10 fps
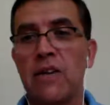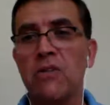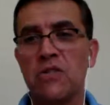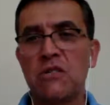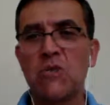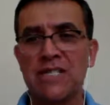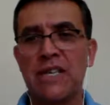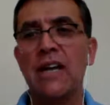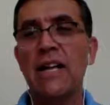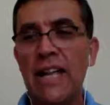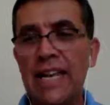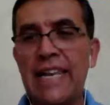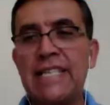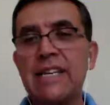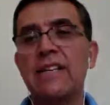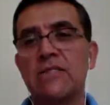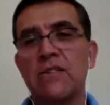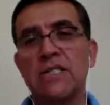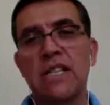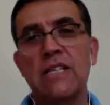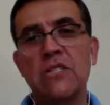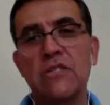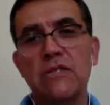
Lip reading: because it was a literal translation.